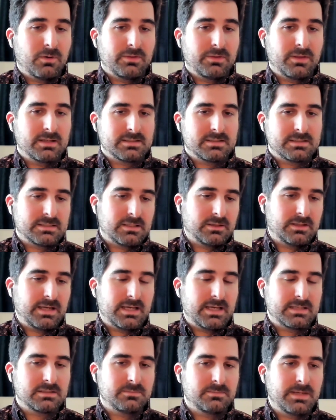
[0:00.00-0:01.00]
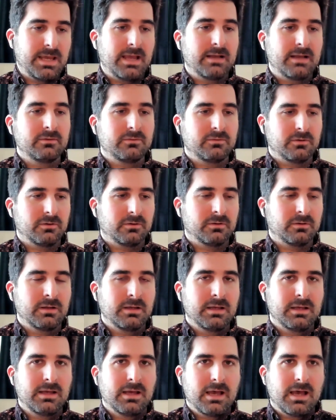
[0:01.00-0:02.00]
one that necessarily has to be answered.
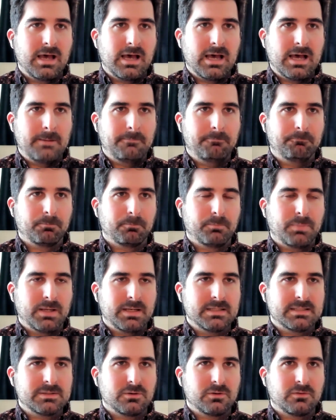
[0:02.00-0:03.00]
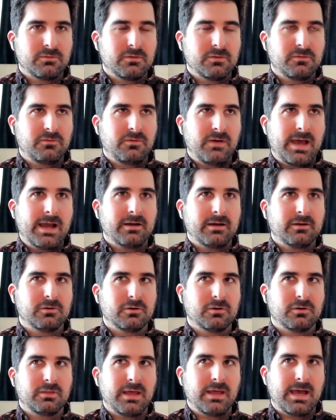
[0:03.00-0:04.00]
But it's sort of a
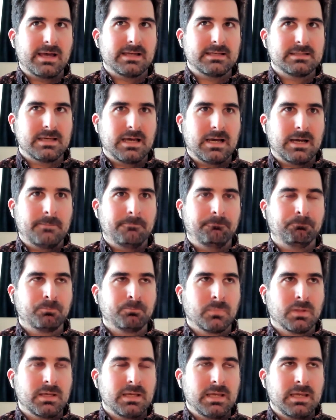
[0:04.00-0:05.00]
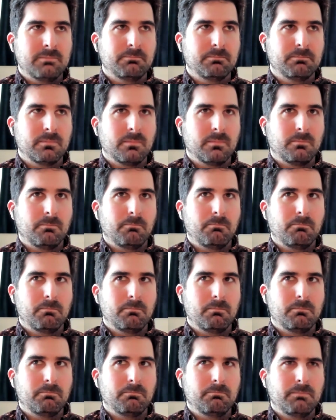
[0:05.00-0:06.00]
factor that in
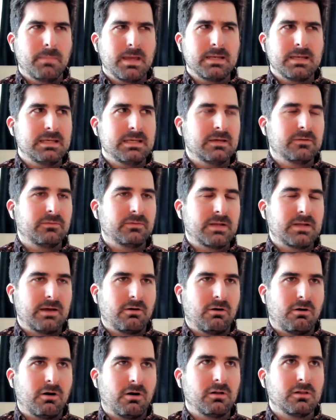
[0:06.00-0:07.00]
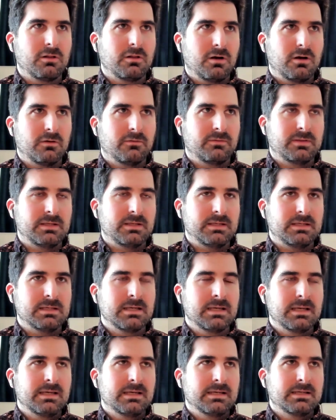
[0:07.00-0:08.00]
many, if not all, of the
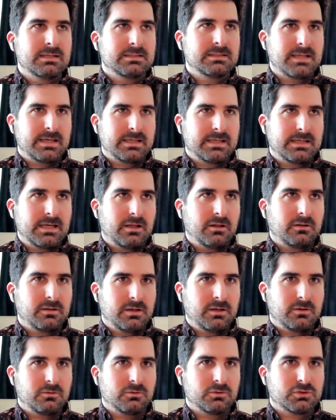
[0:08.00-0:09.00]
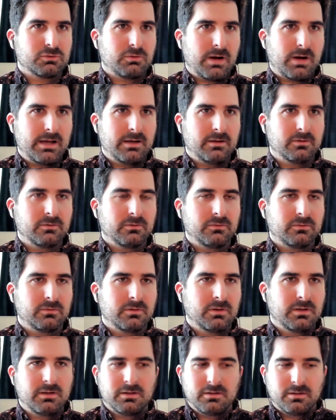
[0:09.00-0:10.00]
psychedelic clinical trials
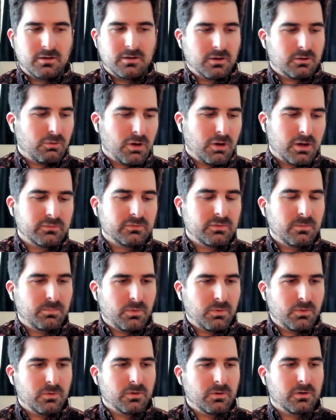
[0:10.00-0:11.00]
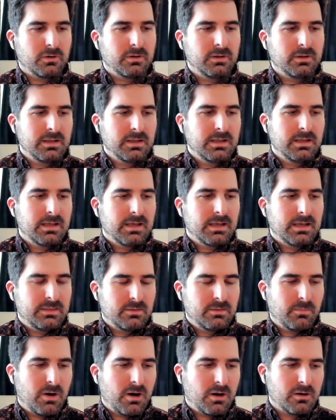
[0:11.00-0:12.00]
across the board in the
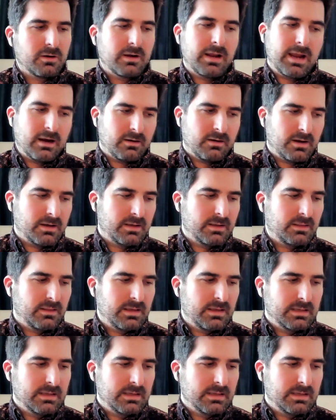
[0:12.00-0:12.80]
modern era,